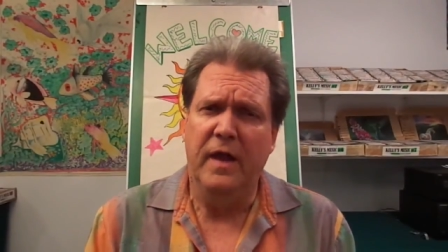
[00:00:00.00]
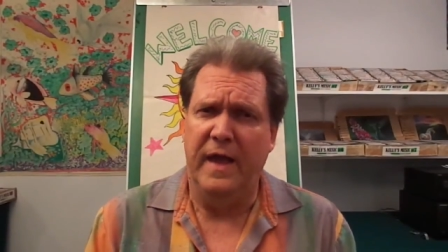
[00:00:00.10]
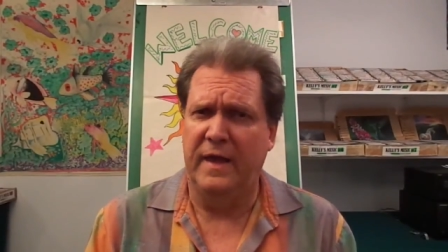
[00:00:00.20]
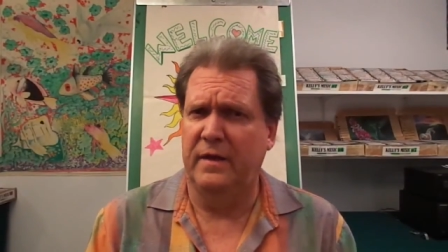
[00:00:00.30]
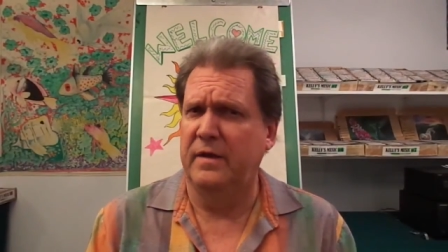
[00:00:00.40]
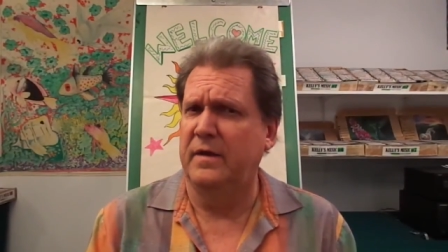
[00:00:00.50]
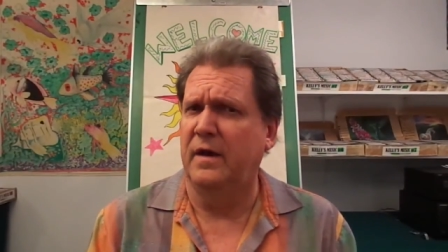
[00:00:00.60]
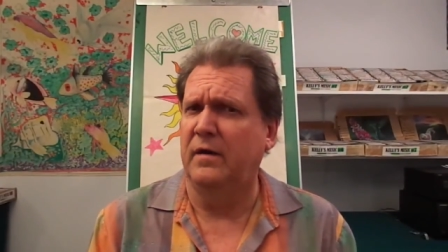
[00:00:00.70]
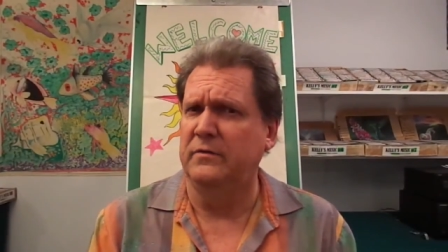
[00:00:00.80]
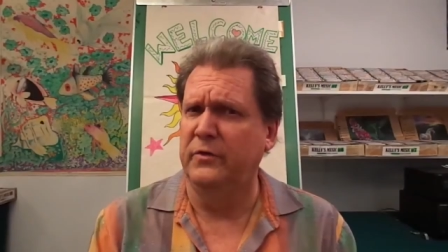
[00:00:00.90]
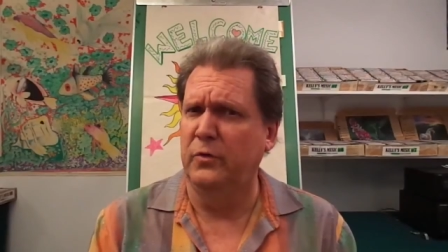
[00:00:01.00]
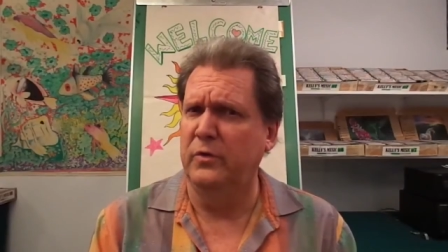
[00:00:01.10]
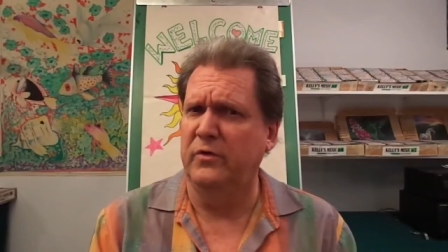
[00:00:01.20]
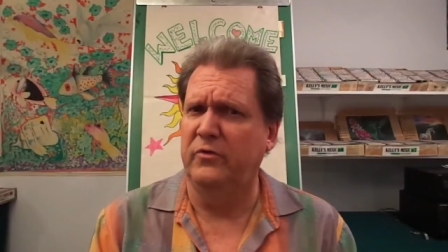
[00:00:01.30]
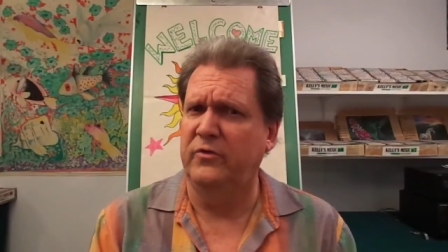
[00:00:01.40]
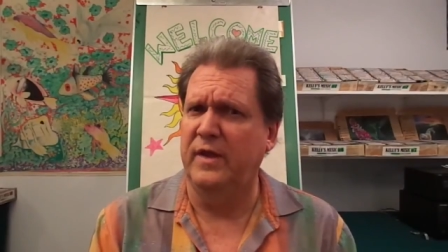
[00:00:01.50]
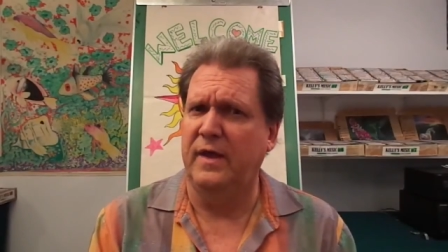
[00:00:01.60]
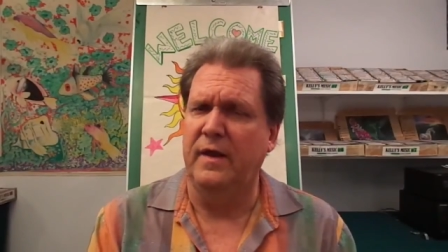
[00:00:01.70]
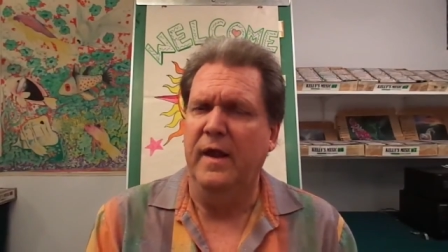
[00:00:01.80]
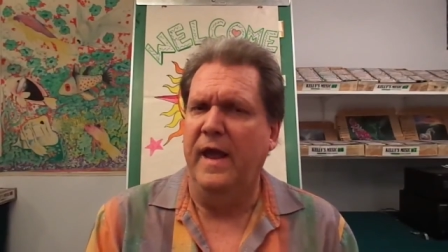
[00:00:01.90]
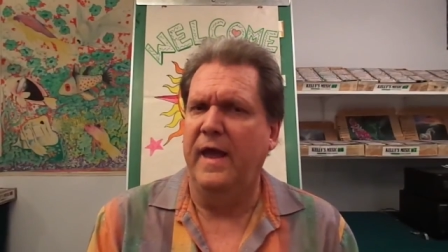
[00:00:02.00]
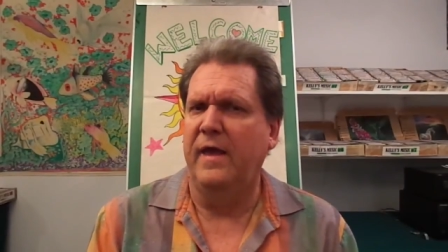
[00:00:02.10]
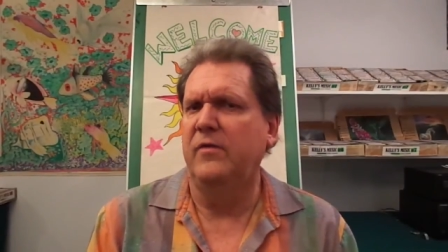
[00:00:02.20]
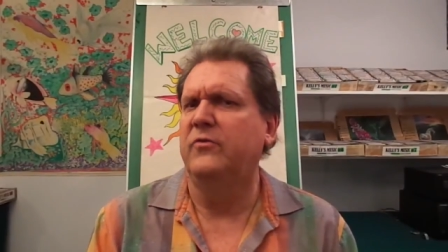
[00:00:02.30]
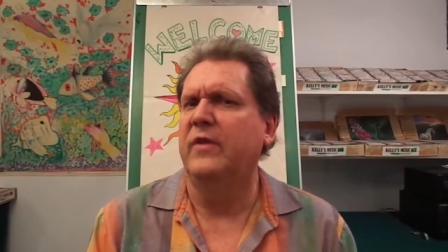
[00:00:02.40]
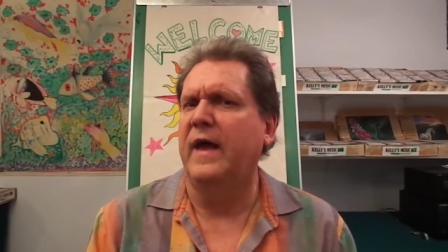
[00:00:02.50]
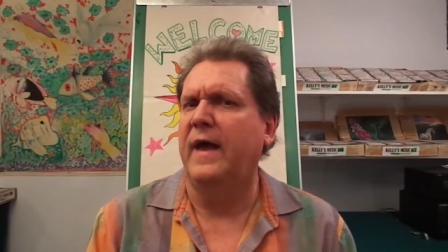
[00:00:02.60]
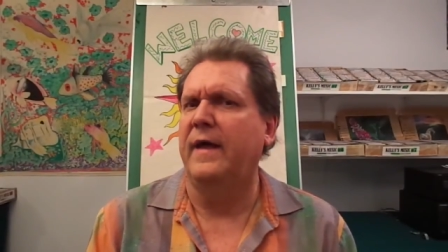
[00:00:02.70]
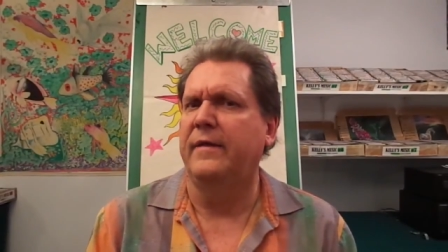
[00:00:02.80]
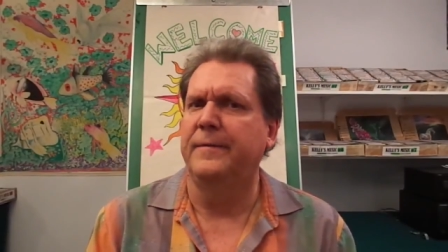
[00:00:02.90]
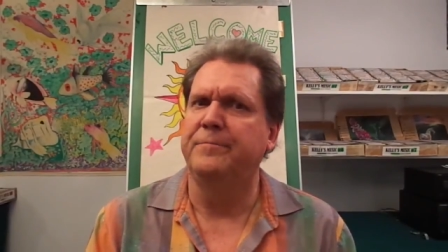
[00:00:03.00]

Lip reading: And I'll notice that as that